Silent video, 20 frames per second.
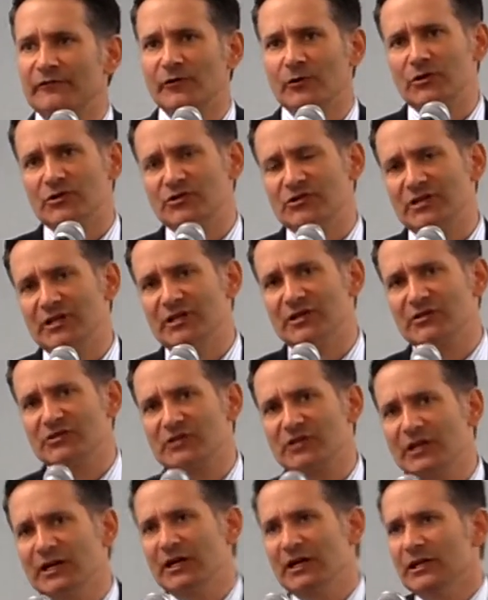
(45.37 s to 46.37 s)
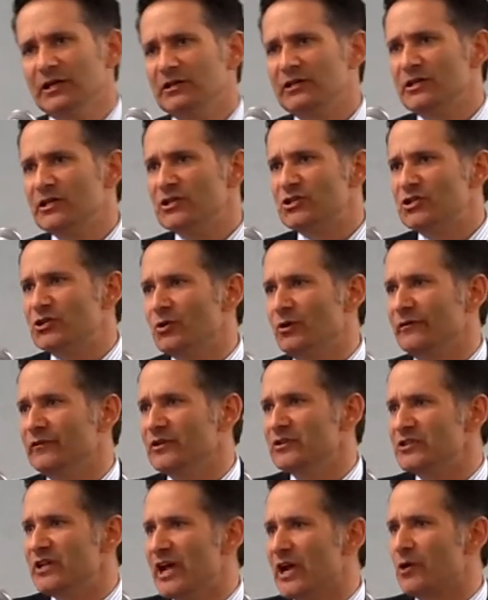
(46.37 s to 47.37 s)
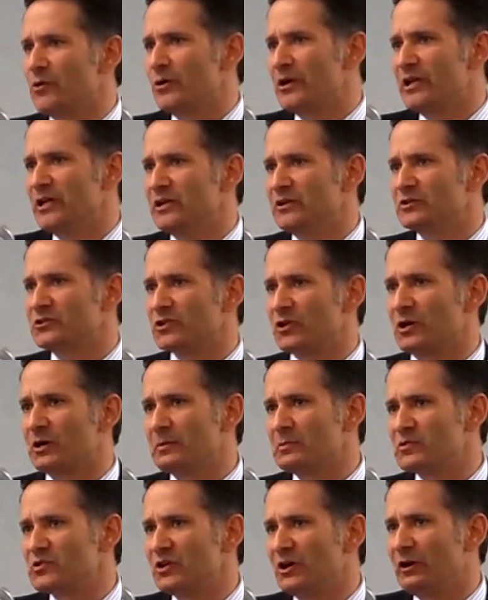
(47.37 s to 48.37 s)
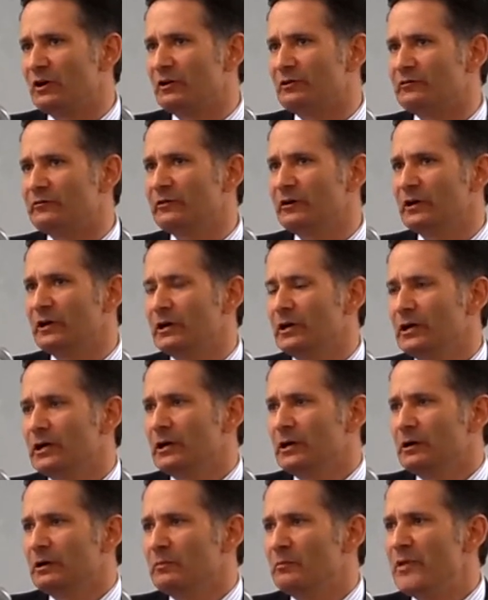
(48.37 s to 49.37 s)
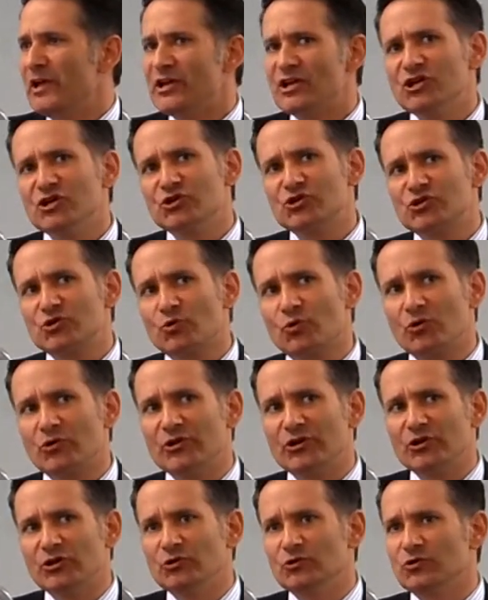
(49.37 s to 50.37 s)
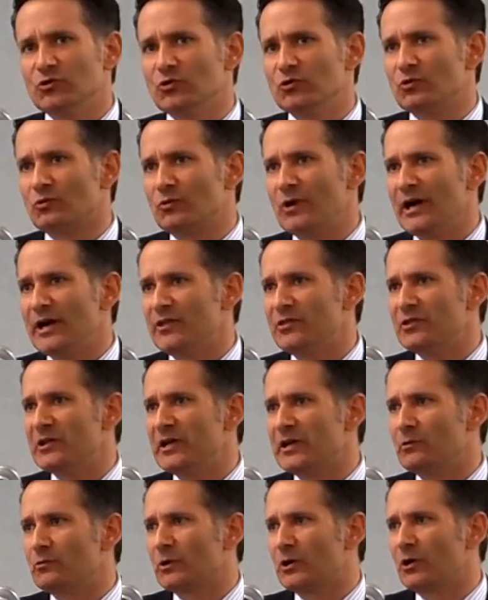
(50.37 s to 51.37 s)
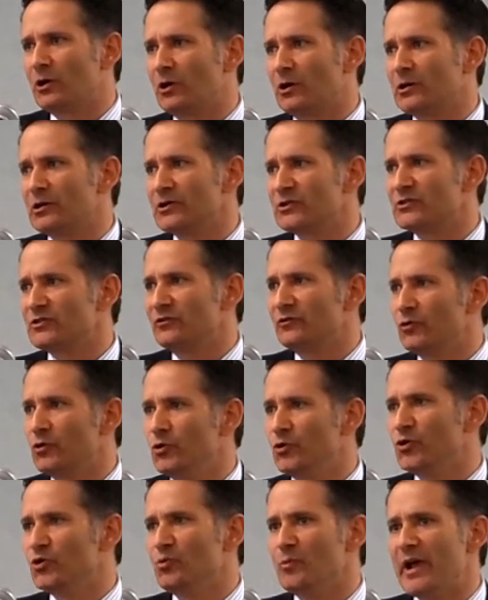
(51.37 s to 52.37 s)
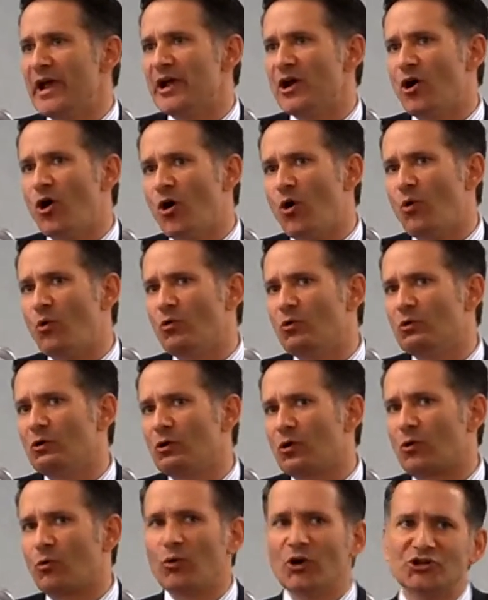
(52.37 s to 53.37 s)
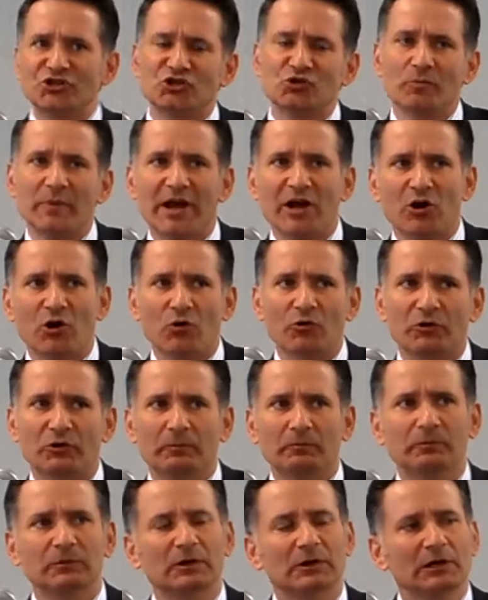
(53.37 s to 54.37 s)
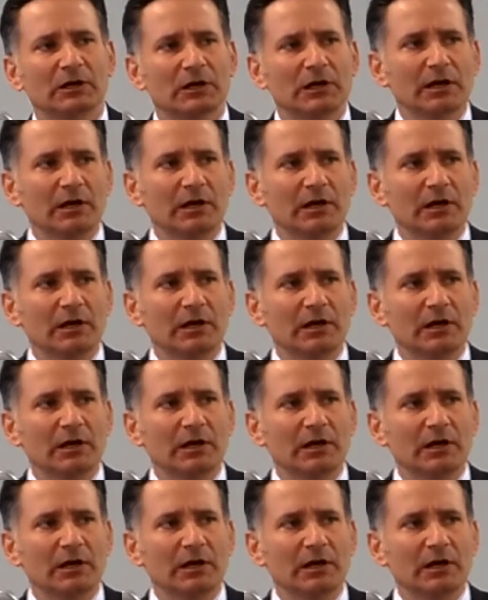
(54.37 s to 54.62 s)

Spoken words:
The first is the issue of integrity in terms of making sure that you do the right thing regardless of who you may owe or what you may owe them.